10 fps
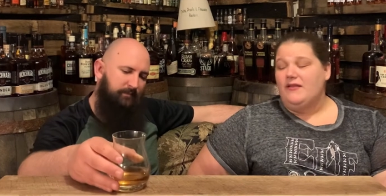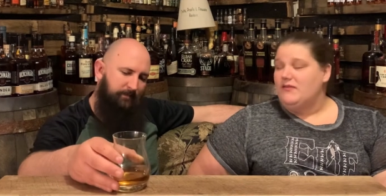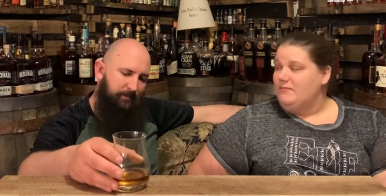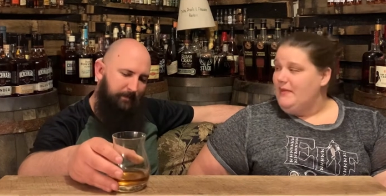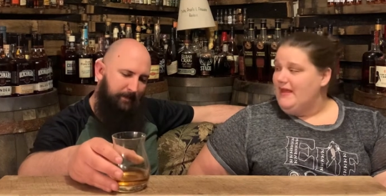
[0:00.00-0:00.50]

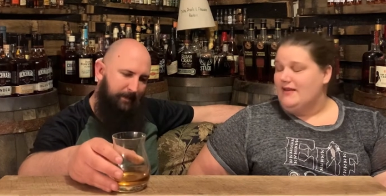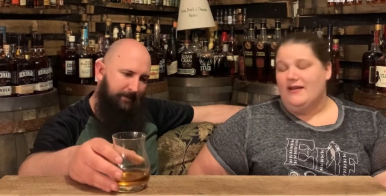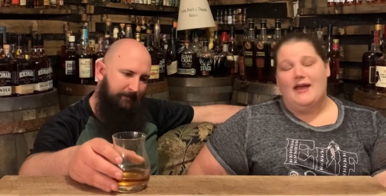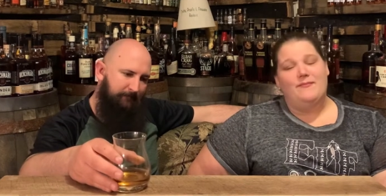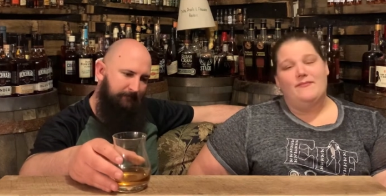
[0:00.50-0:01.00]
Speaker 1: Man,
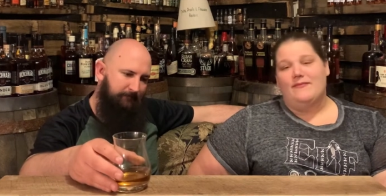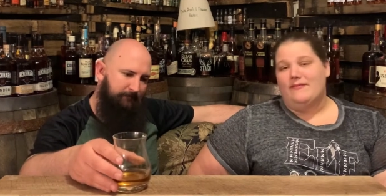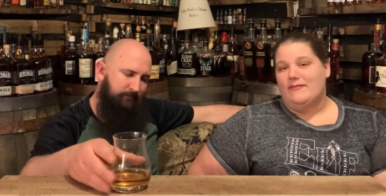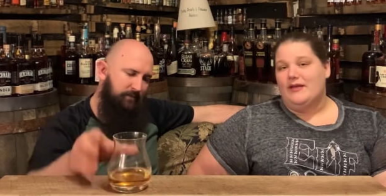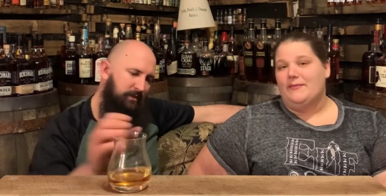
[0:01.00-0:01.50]

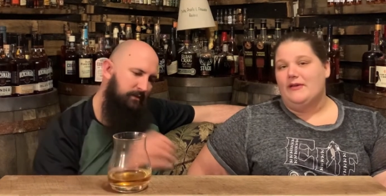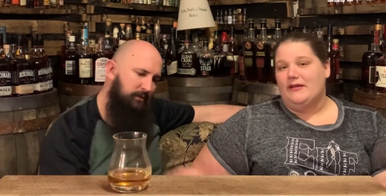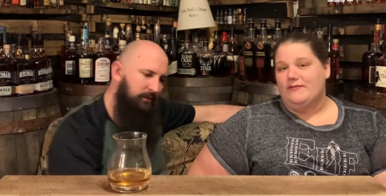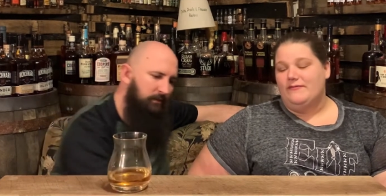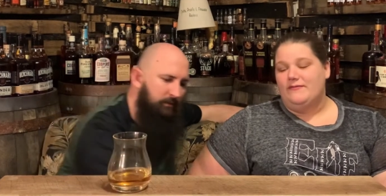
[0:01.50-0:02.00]

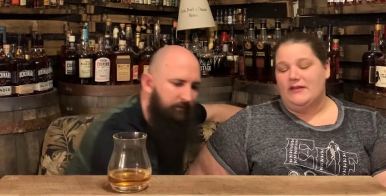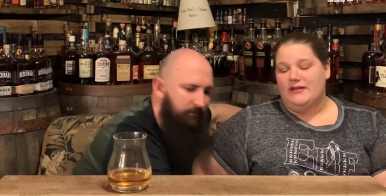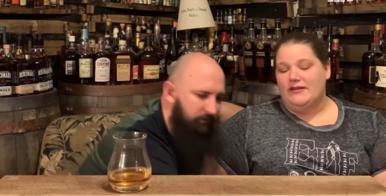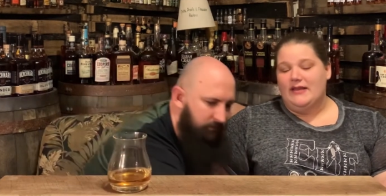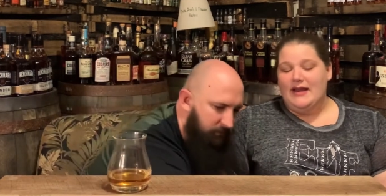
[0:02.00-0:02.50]
the
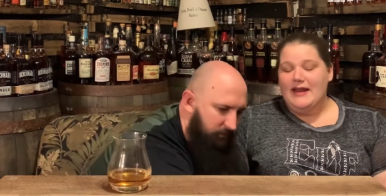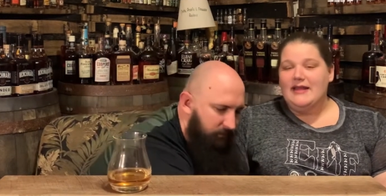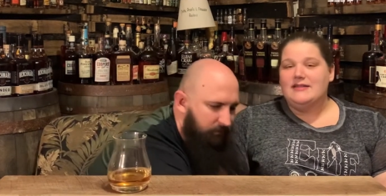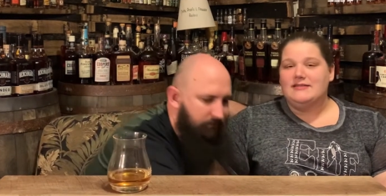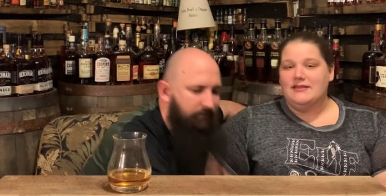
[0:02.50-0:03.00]

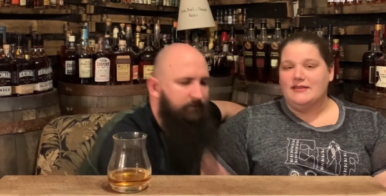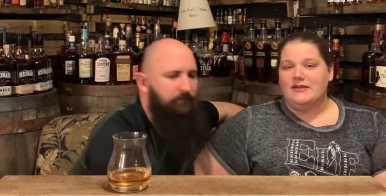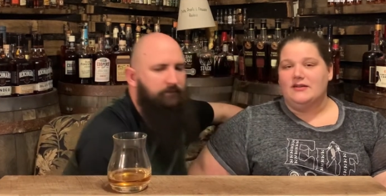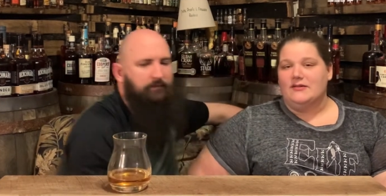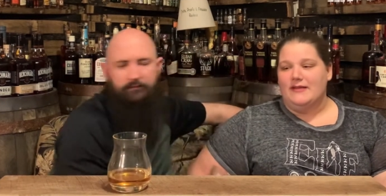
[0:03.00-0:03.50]
Canadians and
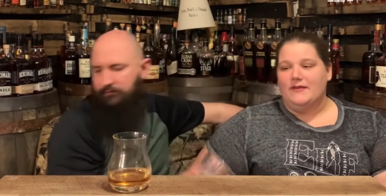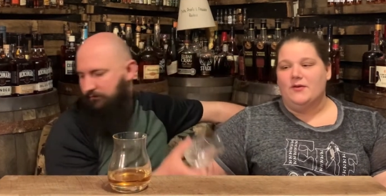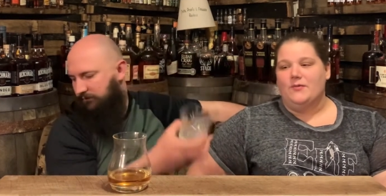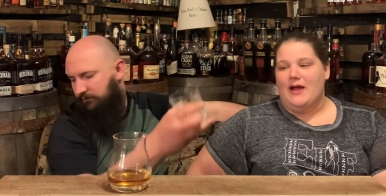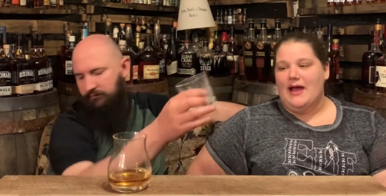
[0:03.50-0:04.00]
their
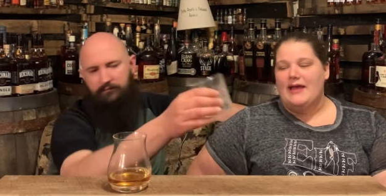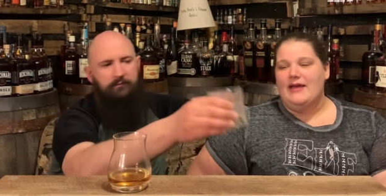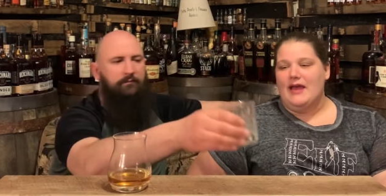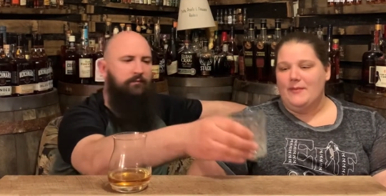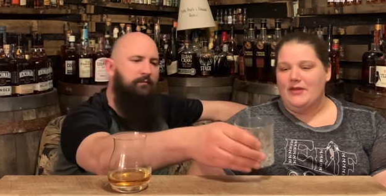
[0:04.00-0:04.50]
rye,
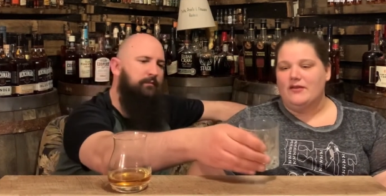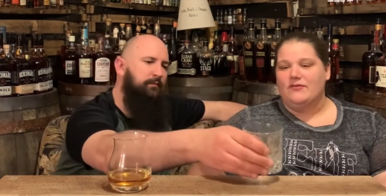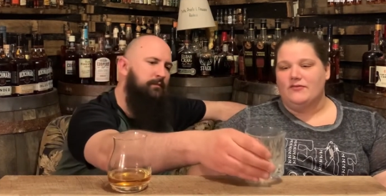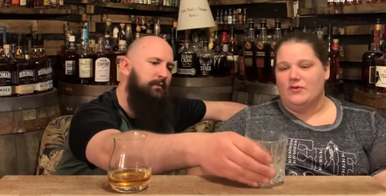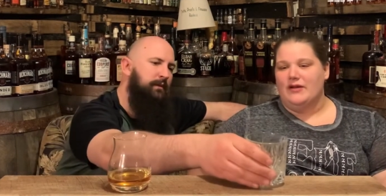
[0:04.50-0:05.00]
I'm here
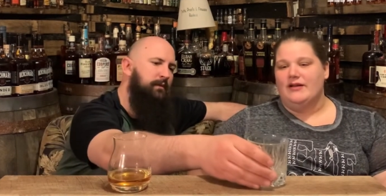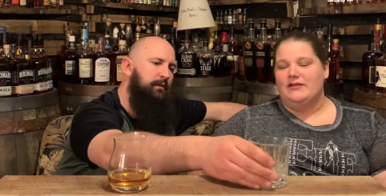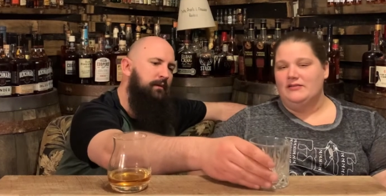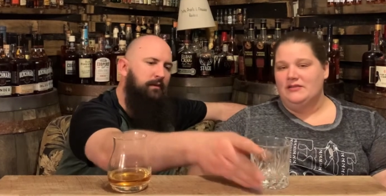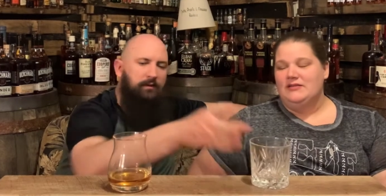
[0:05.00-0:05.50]
for it.
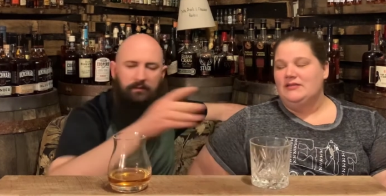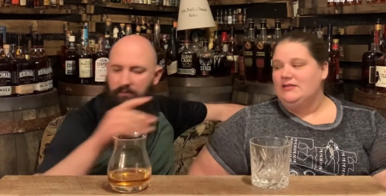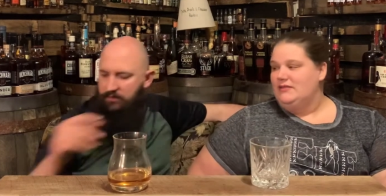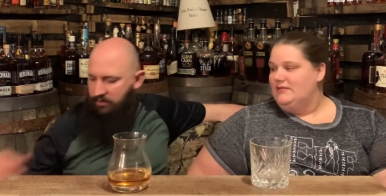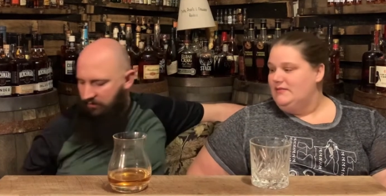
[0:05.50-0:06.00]
Speaker 2: Why
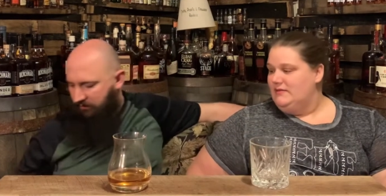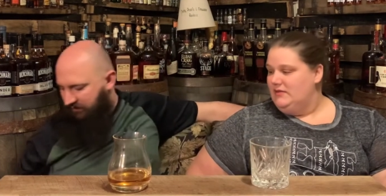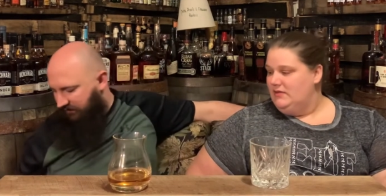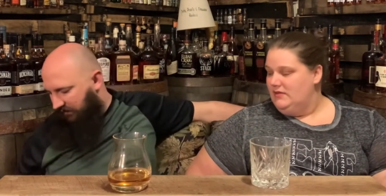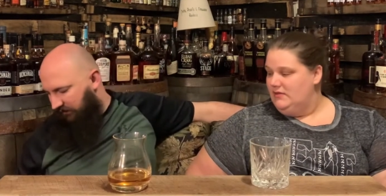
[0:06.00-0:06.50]
don't you do me a
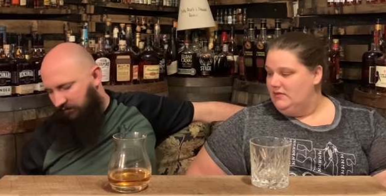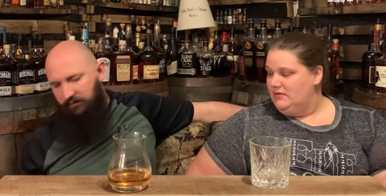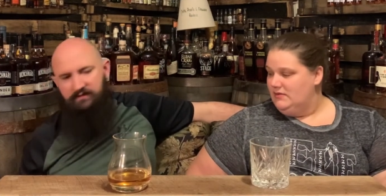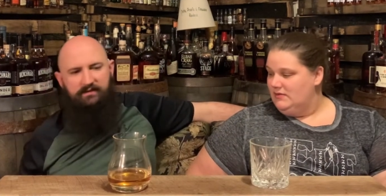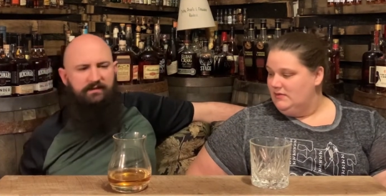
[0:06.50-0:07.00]
favor?
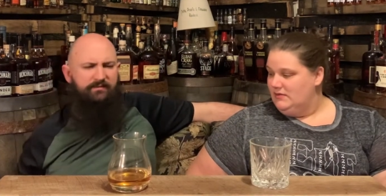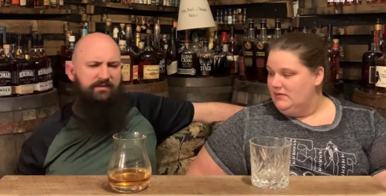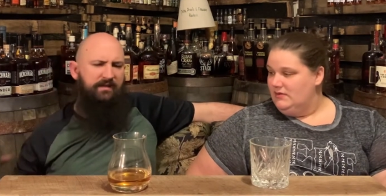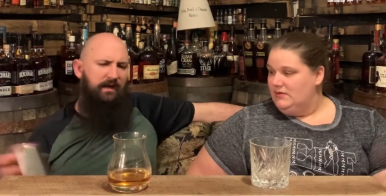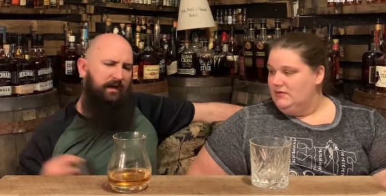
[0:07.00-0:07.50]
Because this one's
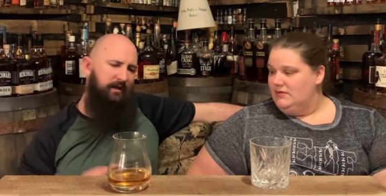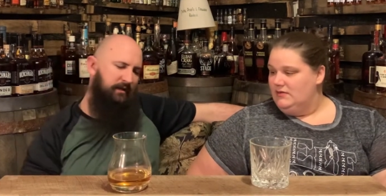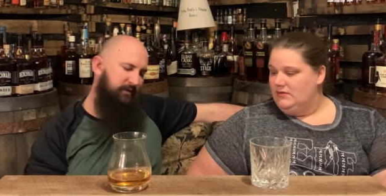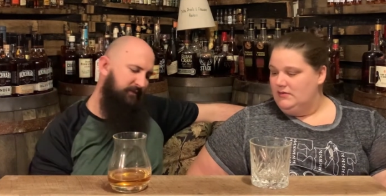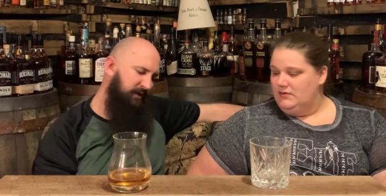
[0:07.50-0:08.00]
hot, and
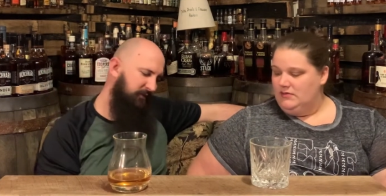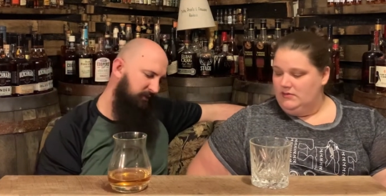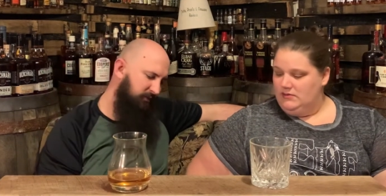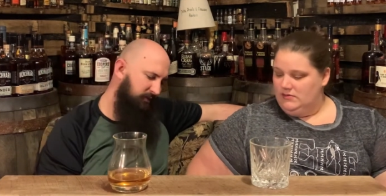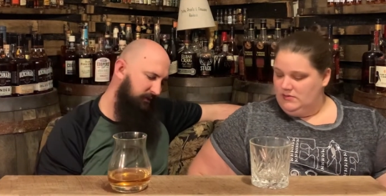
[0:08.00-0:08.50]
I've never
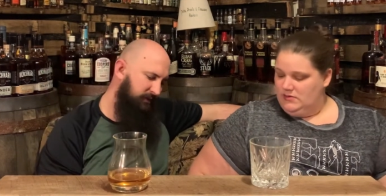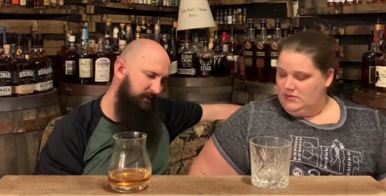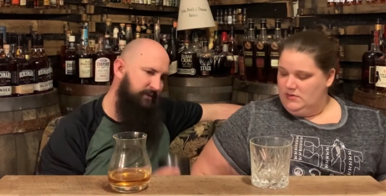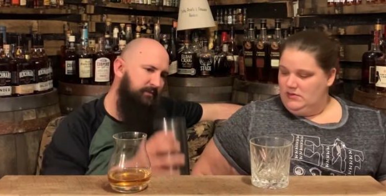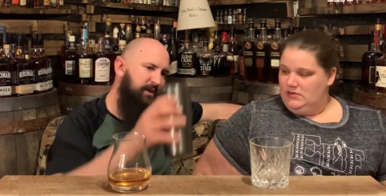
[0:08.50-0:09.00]
really
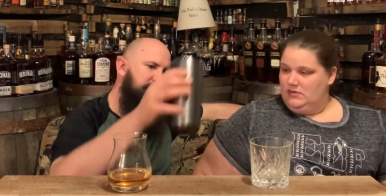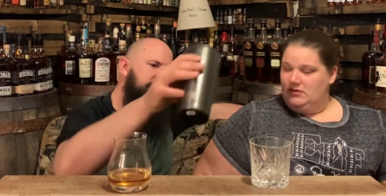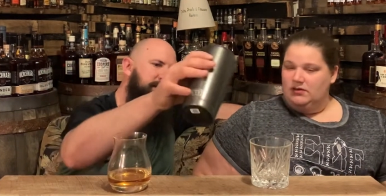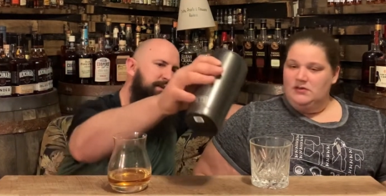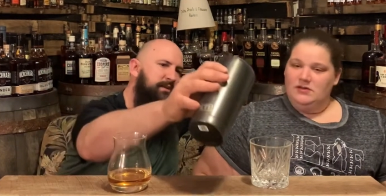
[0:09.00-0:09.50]
done
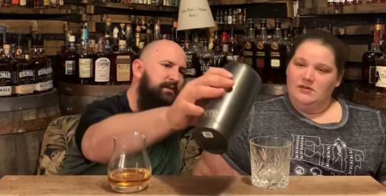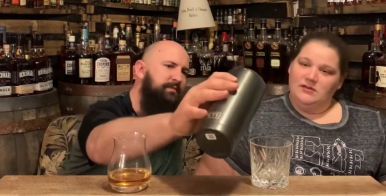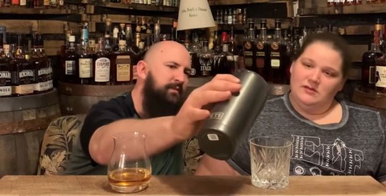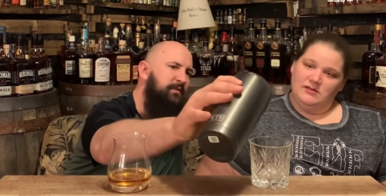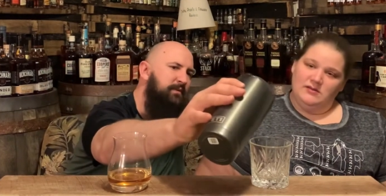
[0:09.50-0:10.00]
much of this
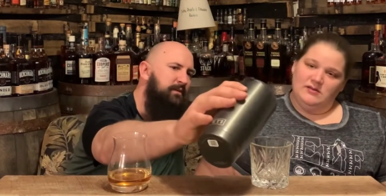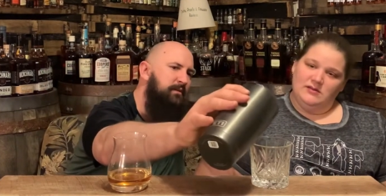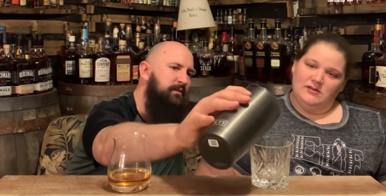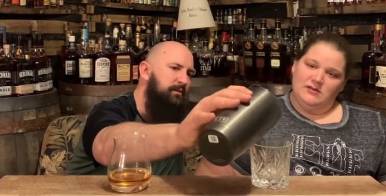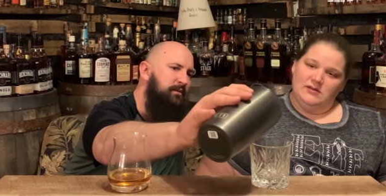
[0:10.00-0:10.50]
before.
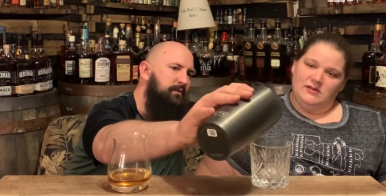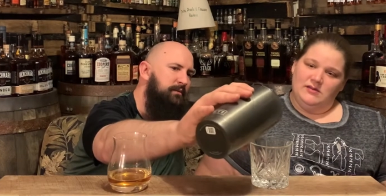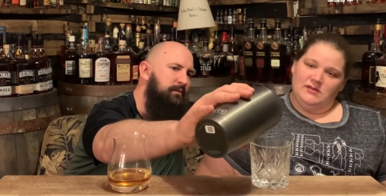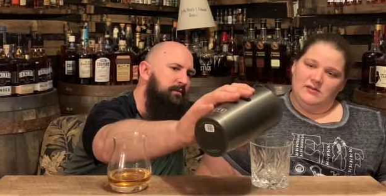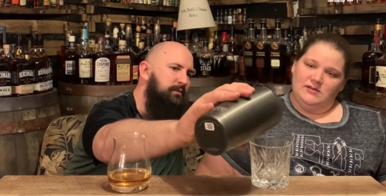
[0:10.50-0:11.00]

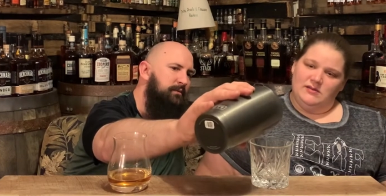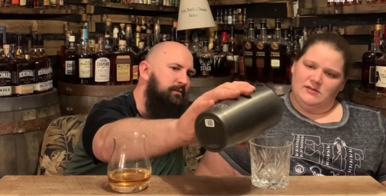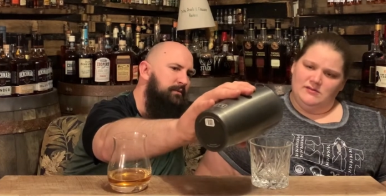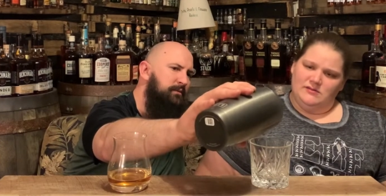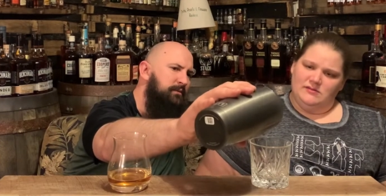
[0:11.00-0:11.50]

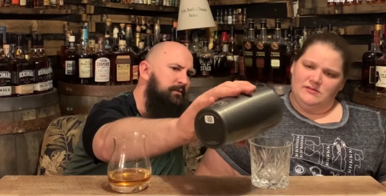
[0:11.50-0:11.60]
Ooh.